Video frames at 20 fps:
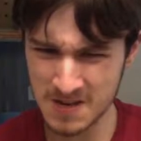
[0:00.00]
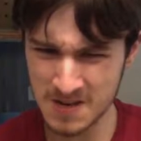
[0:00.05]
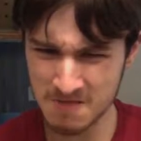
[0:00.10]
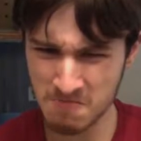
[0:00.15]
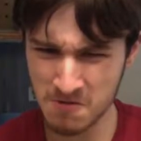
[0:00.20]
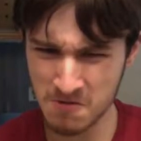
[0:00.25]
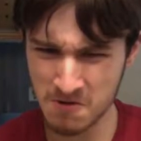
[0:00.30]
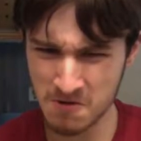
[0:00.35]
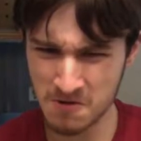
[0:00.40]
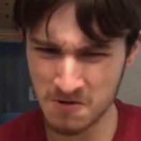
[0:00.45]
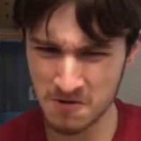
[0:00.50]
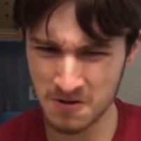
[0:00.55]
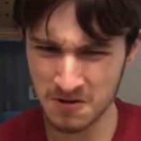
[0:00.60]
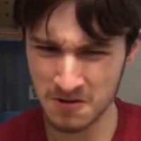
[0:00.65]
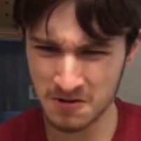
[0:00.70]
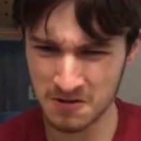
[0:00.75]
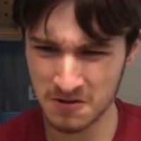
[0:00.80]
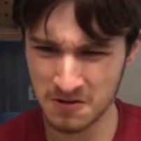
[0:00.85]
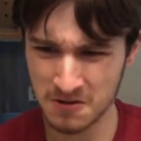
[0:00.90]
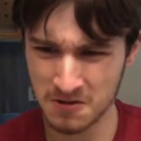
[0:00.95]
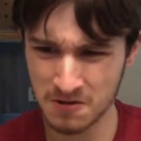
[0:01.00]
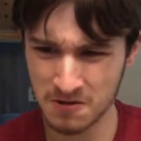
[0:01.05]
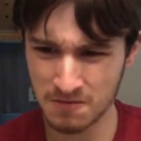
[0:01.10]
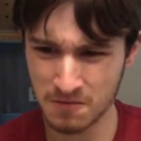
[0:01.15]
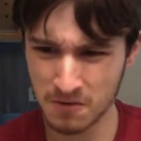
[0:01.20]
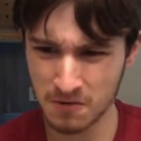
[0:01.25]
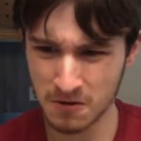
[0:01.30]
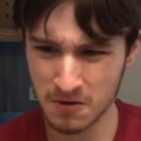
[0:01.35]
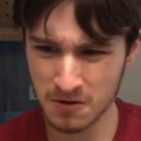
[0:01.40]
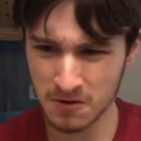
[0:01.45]
they were in
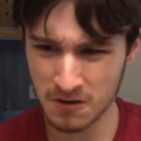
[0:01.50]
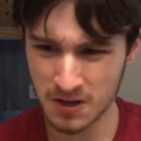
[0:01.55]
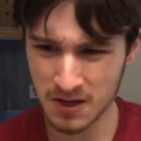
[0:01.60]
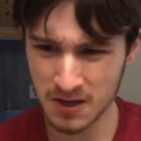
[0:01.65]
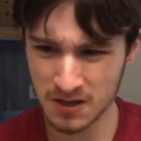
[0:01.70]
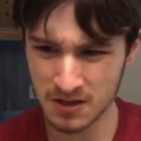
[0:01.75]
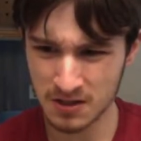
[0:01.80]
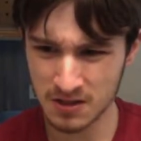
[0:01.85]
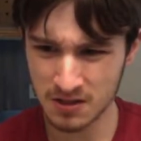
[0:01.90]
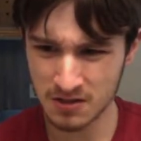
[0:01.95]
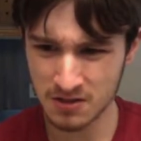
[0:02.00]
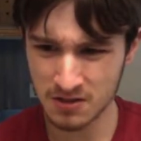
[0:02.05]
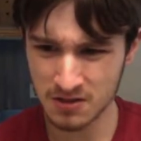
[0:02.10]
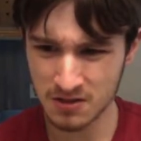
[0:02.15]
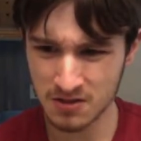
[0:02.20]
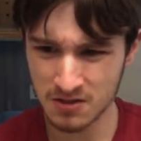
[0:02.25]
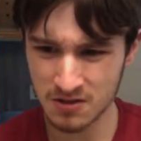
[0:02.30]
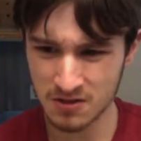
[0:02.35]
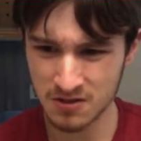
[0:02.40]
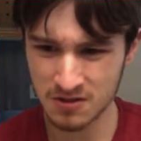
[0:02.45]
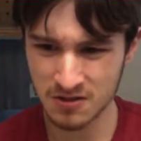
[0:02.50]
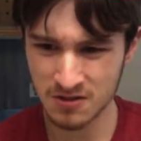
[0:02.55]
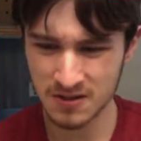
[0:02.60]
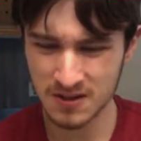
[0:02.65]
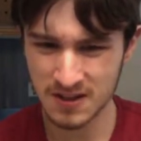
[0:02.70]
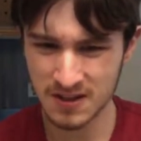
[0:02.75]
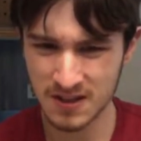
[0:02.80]
64 classics.